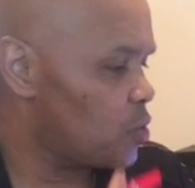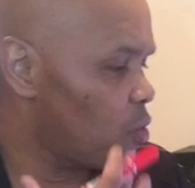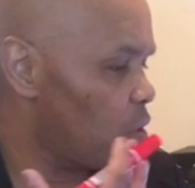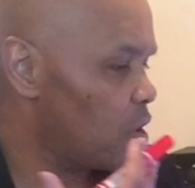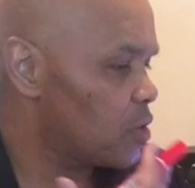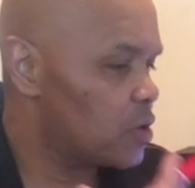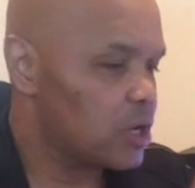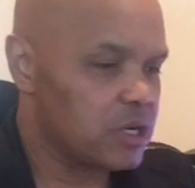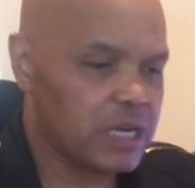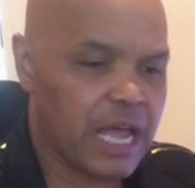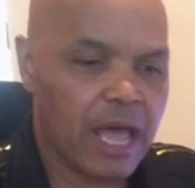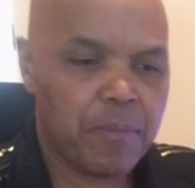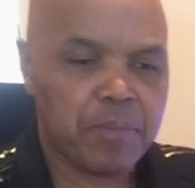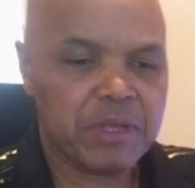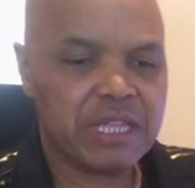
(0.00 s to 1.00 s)
who work with
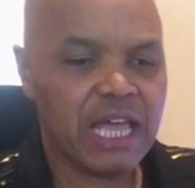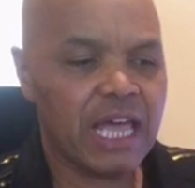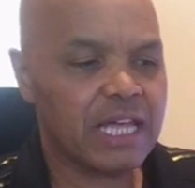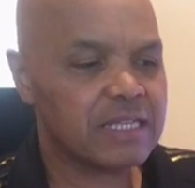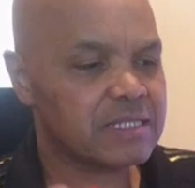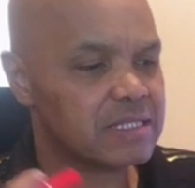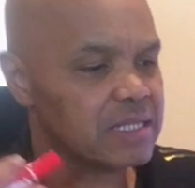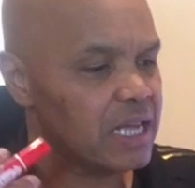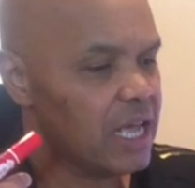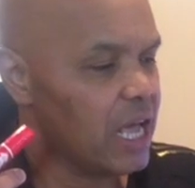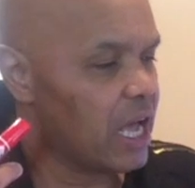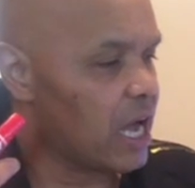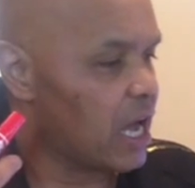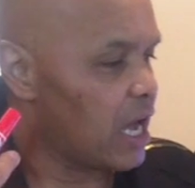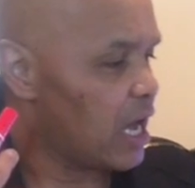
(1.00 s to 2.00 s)
happy dance,
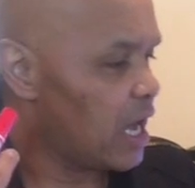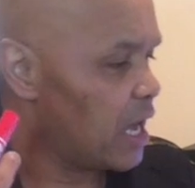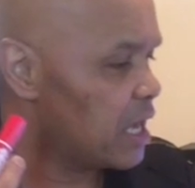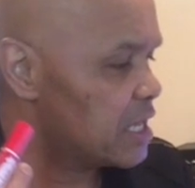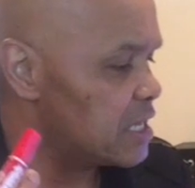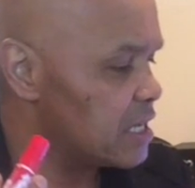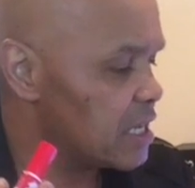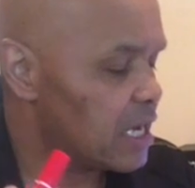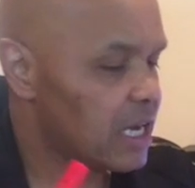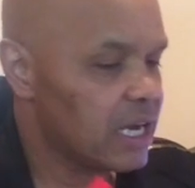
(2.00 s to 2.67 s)
and